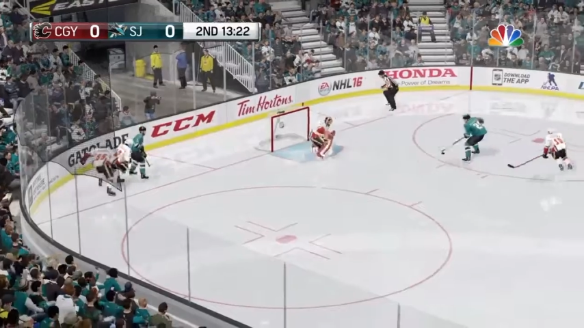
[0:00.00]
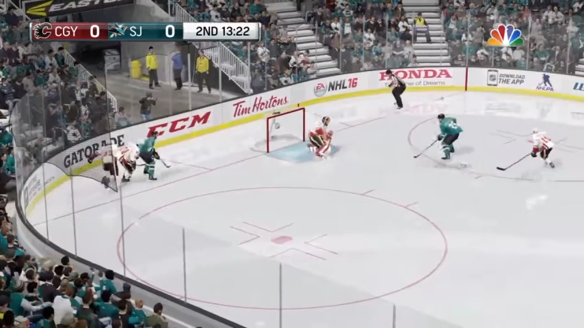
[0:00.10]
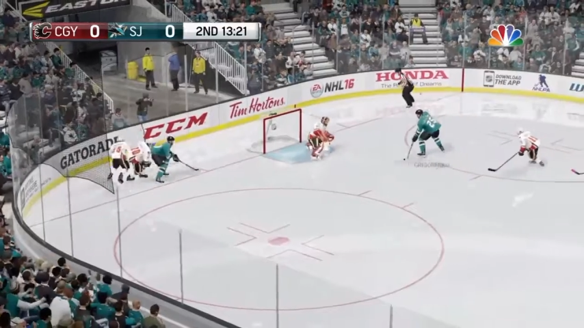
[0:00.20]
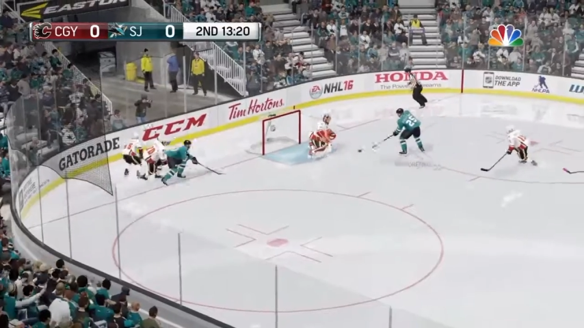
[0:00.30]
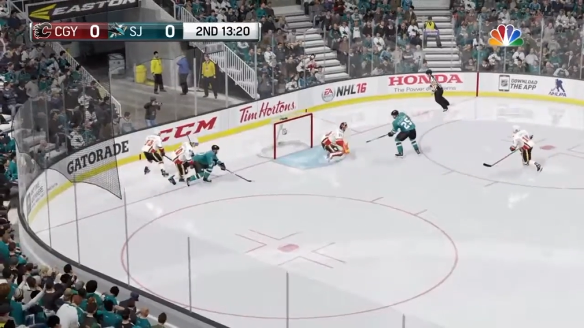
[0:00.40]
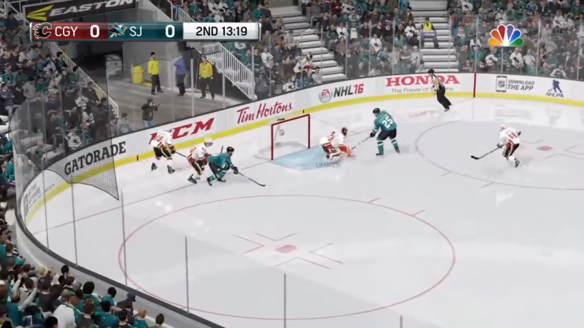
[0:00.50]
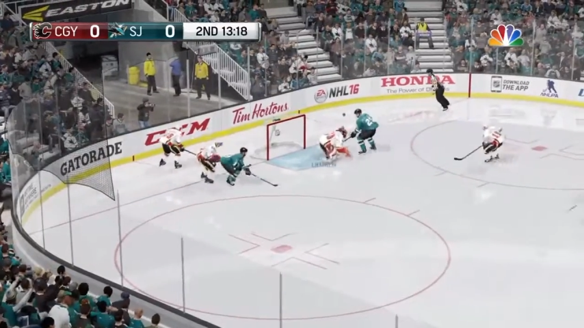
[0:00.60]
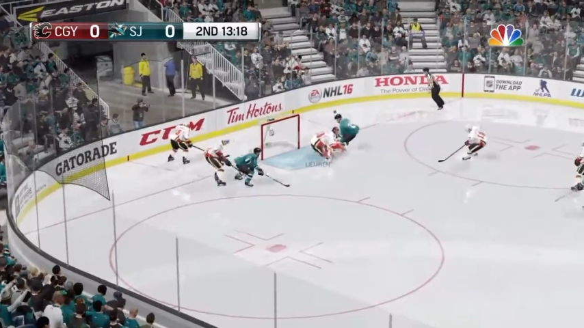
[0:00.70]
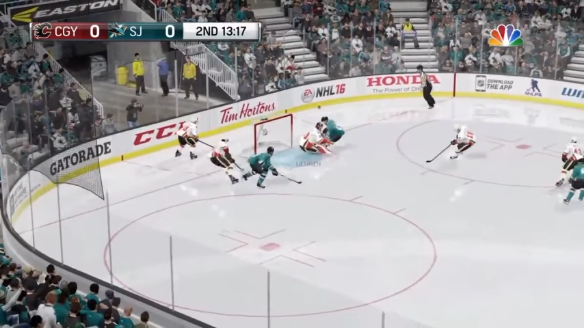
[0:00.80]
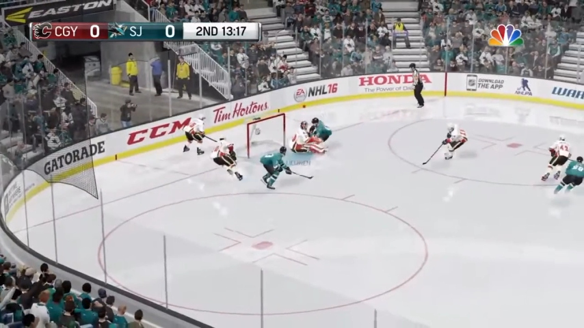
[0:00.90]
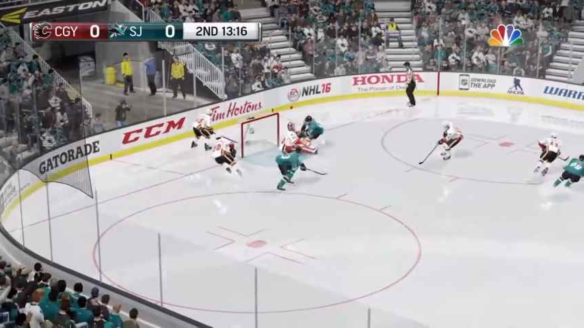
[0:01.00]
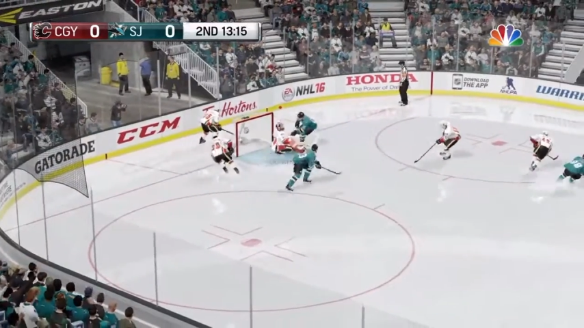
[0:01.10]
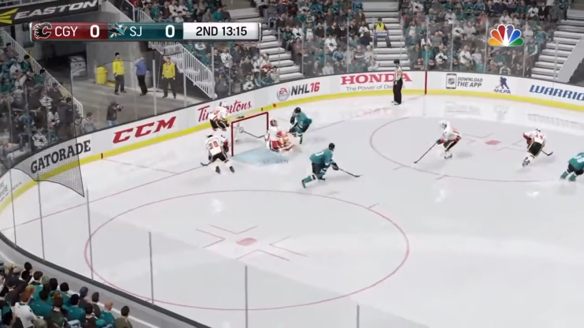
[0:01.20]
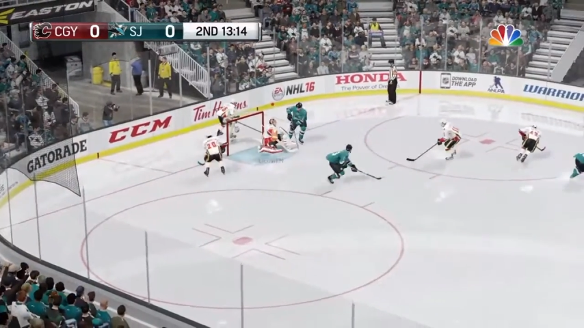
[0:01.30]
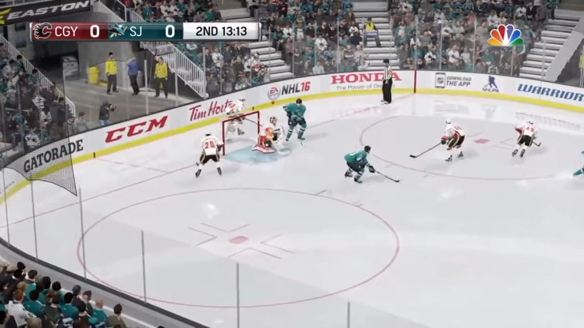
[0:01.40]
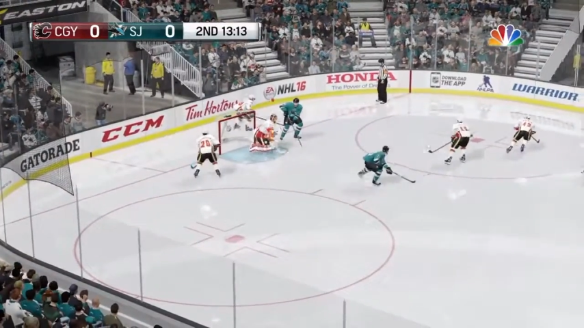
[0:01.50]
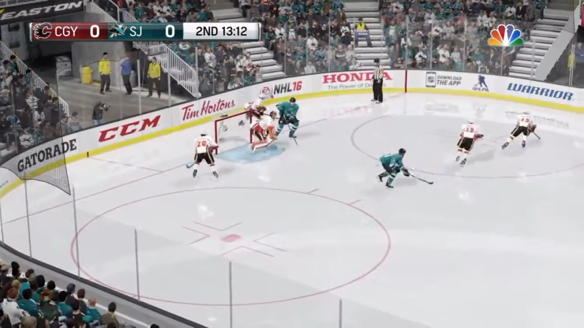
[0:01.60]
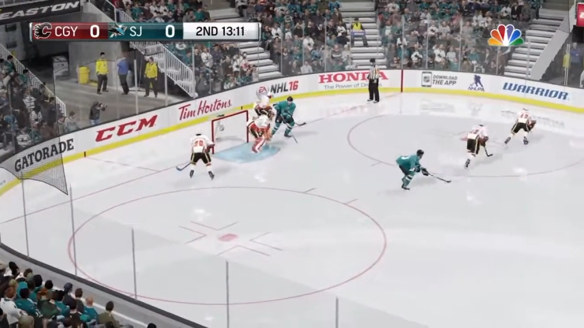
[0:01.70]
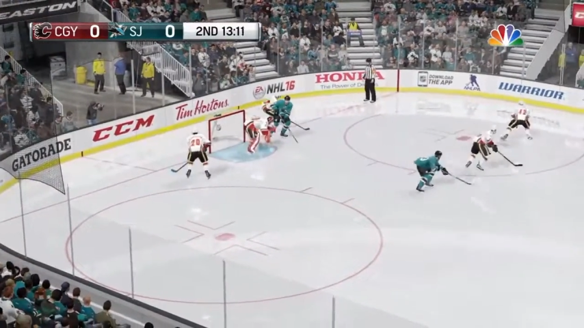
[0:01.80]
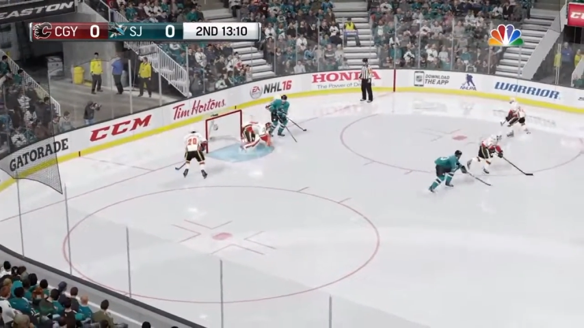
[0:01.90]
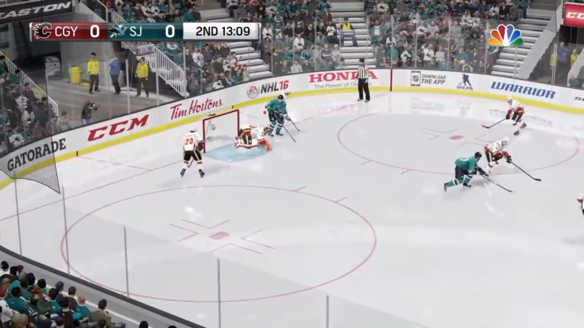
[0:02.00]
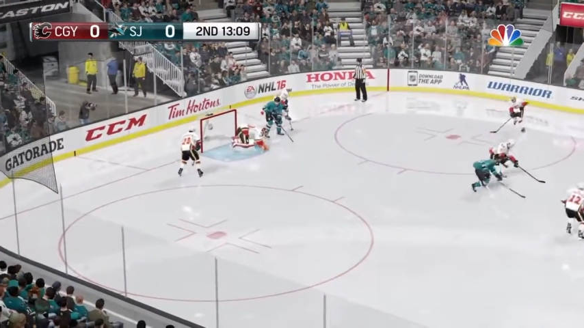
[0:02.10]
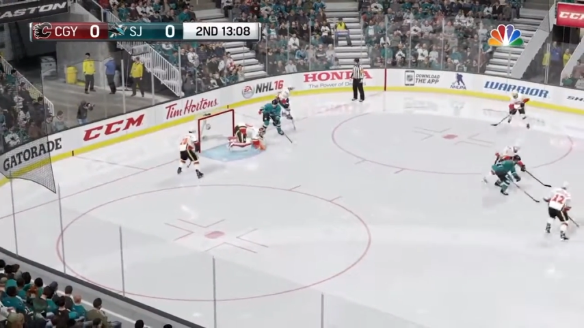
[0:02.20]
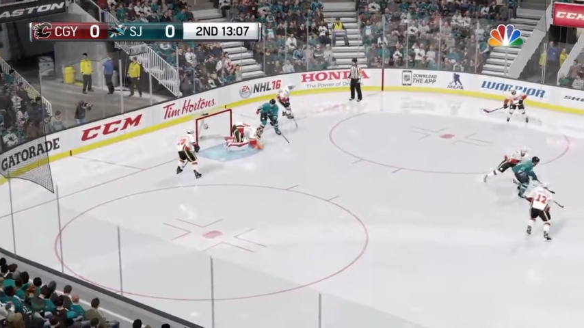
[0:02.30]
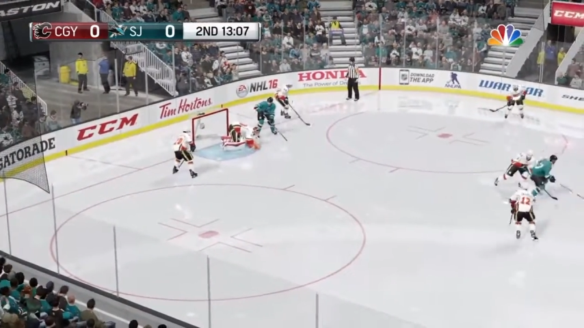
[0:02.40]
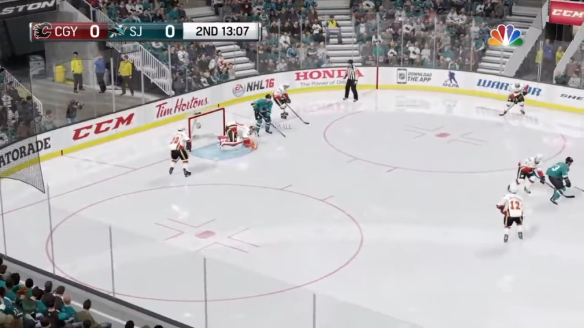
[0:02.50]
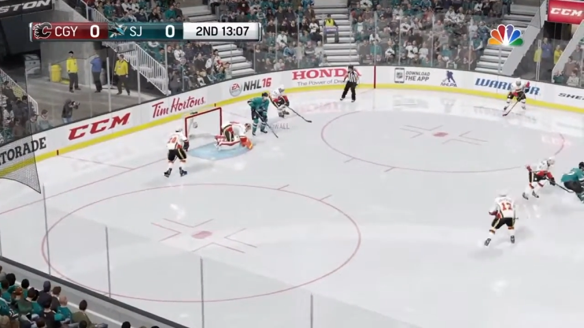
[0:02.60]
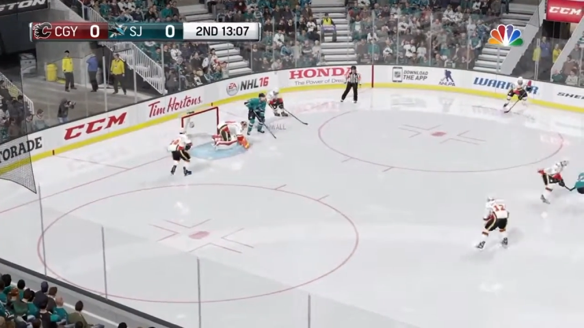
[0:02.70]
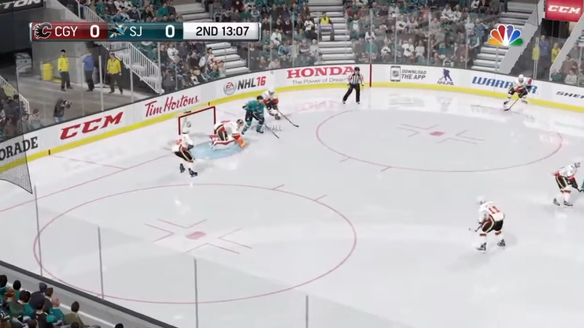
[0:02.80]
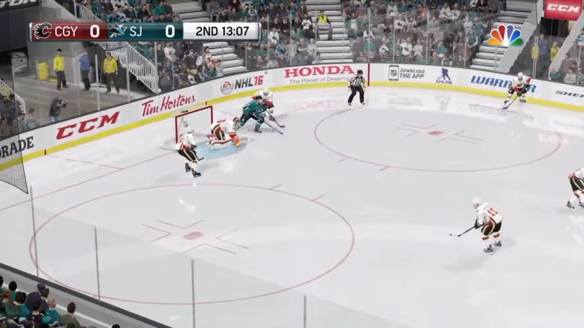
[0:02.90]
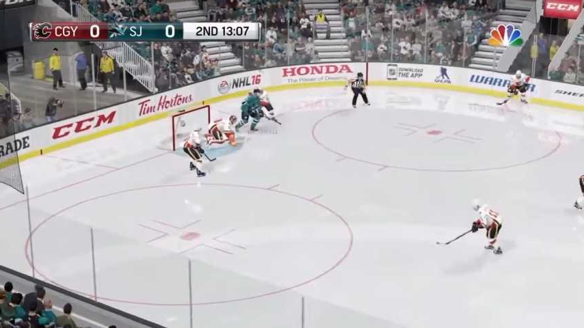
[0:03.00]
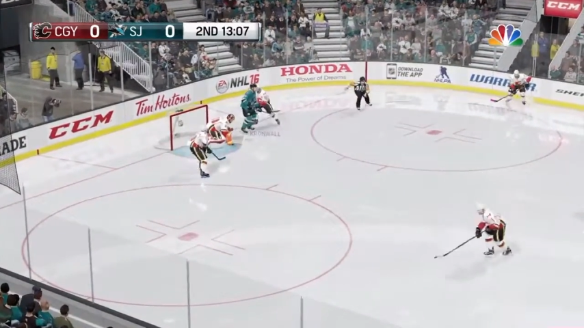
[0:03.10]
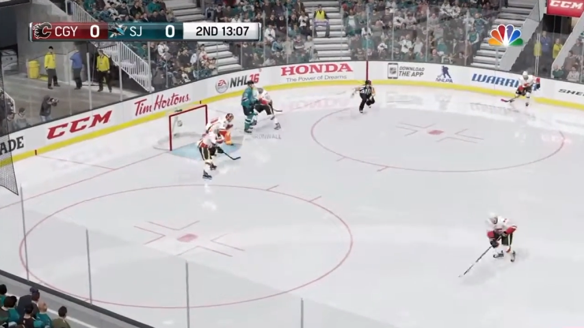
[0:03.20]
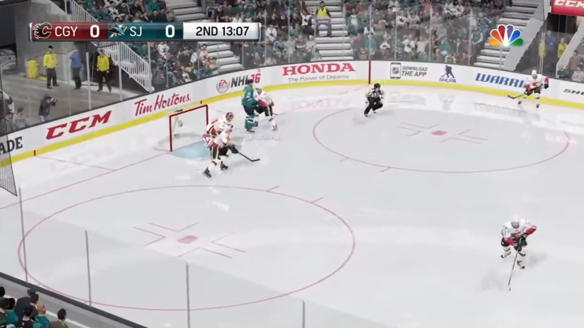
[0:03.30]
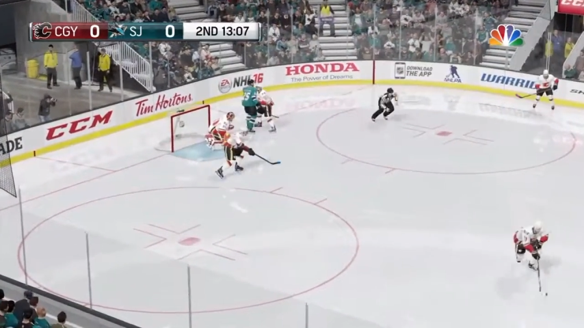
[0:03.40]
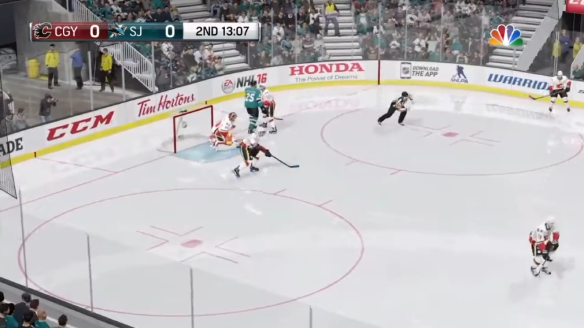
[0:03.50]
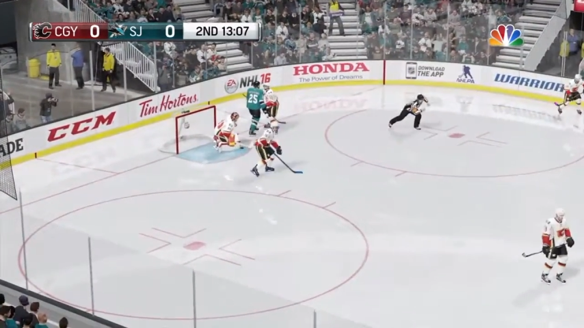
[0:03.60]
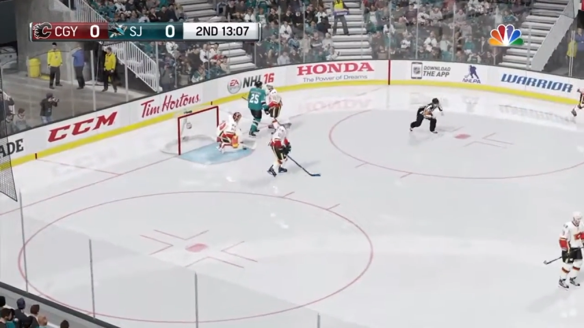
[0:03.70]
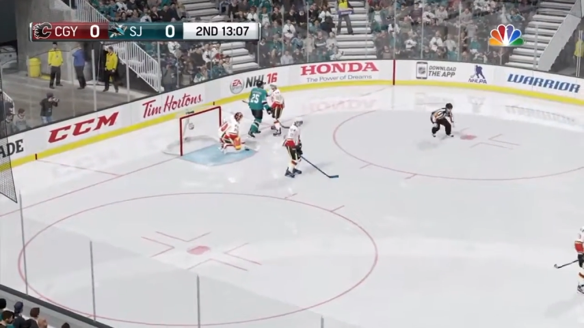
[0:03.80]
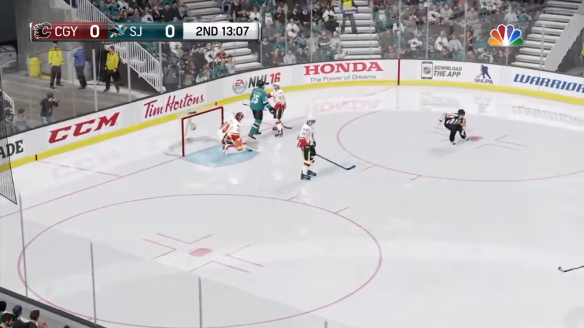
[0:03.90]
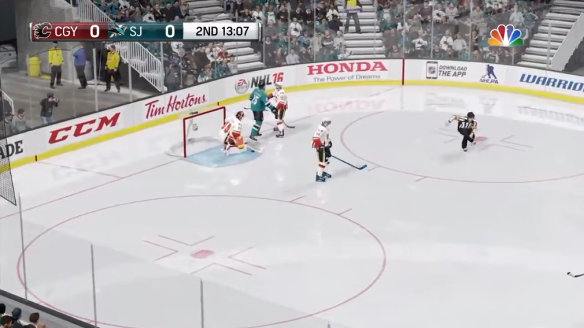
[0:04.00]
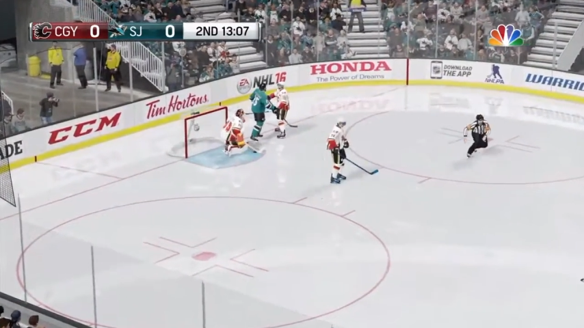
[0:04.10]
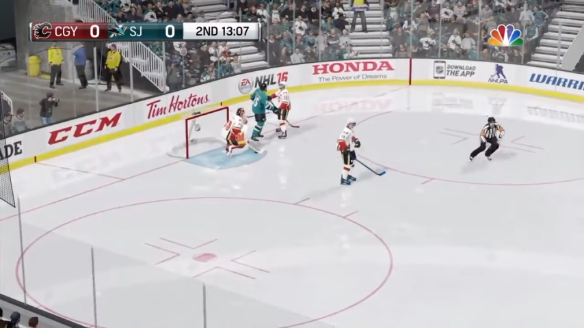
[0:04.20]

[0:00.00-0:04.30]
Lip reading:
No face is visible, so there are no lips to read.